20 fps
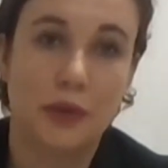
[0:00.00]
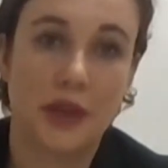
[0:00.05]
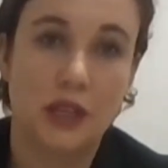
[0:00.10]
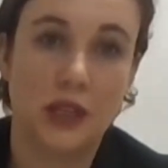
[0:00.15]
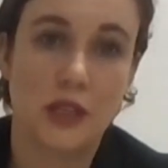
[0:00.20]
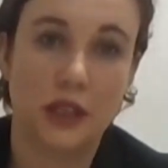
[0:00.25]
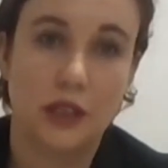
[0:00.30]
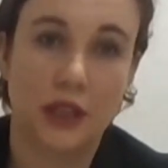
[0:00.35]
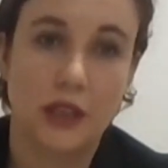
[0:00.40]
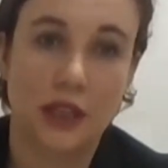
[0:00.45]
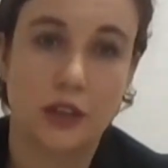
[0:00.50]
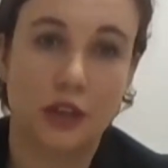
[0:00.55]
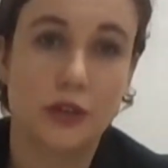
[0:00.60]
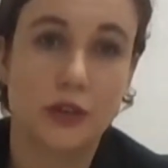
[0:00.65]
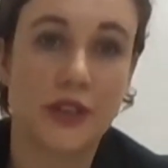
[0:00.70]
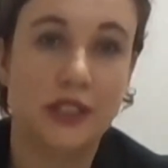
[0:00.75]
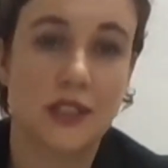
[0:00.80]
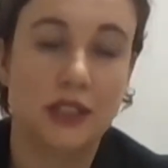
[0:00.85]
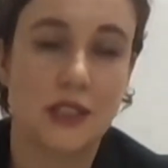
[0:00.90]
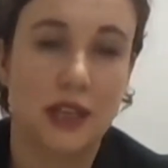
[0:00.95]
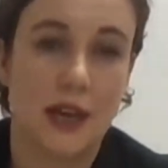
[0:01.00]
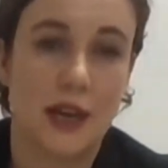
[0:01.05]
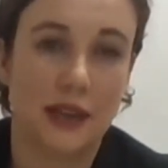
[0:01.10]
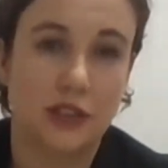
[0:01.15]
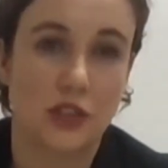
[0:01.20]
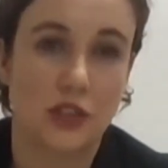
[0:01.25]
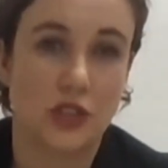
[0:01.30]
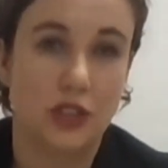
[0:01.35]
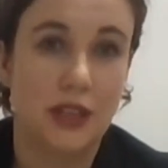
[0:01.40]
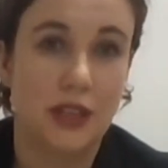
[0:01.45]
it increases
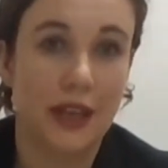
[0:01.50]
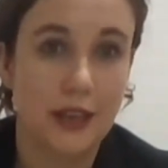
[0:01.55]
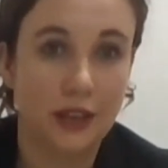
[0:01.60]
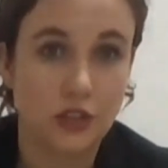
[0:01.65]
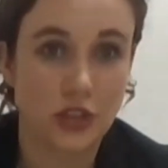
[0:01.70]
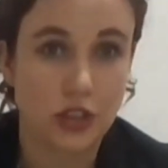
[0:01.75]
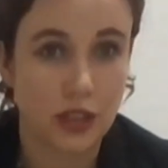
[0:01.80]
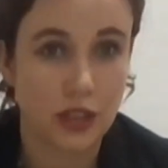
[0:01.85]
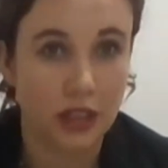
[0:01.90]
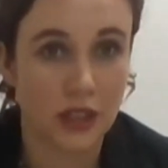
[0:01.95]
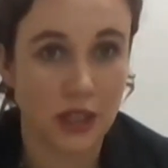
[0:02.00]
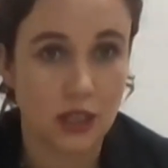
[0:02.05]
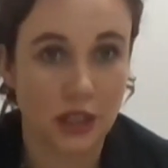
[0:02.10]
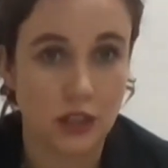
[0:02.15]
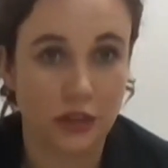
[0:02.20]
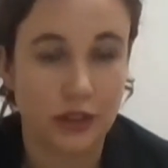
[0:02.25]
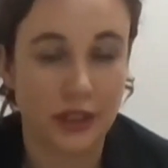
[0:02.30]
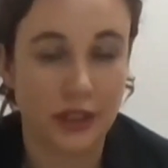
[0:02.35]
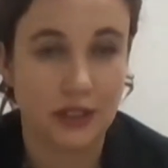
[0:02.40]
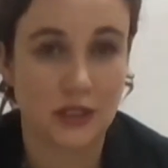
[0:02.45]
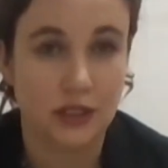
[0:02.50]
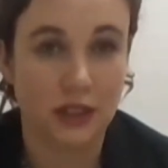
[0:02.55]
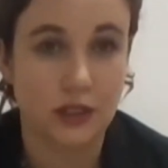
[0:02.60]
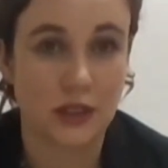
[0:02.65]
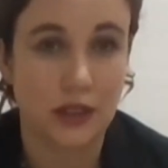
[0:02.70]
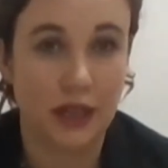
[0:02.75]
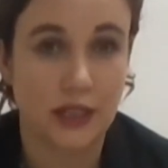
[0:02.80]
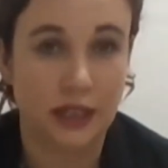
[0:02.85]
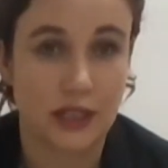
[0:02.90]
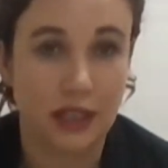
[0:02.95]
oxygenation, it
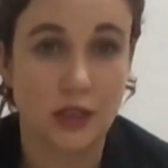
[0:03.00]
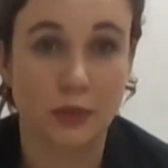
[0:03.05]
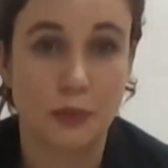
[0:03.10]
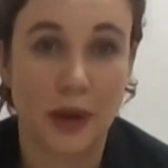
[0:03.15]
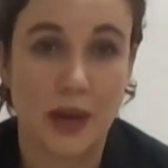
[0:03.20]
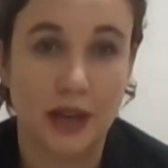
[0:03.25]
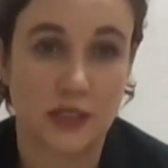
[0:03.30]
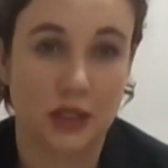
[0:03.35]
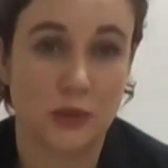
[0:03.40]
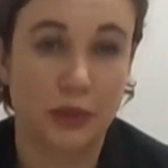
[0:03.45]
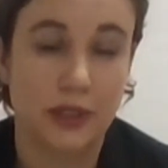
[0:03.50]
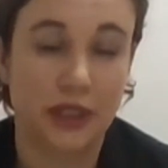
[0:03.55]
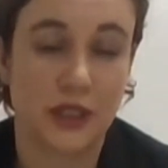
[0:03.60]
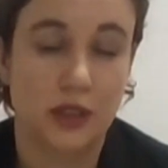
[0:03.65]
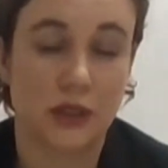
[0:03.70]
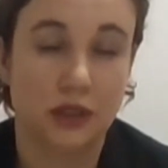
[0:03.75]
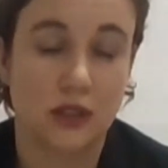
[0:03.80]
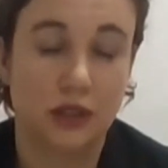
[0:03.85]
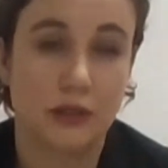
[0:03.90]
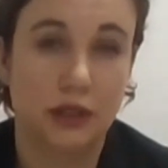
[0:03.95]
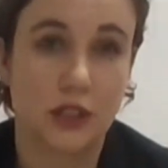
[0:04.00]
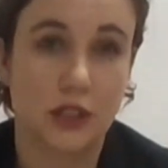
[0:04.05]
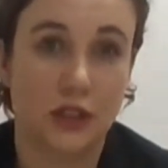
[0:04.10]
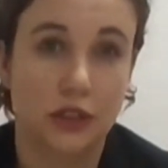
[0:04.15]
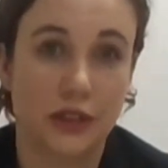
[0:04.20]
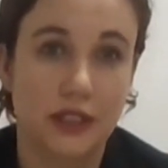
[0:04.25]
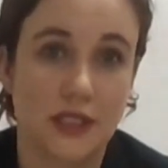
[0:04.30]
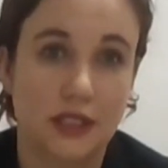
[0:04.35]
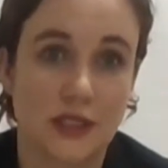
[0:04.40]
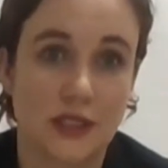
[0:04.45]
increases and can possibly also
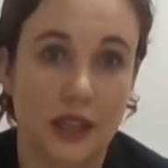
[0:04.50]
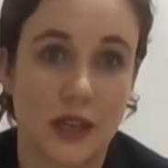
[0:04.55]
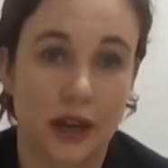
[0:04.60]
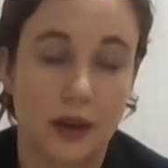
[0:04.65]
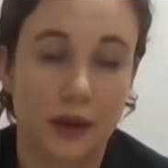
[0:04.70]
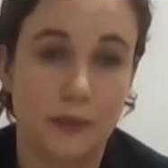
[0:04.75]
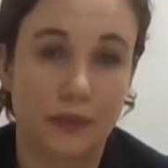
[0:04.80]
increase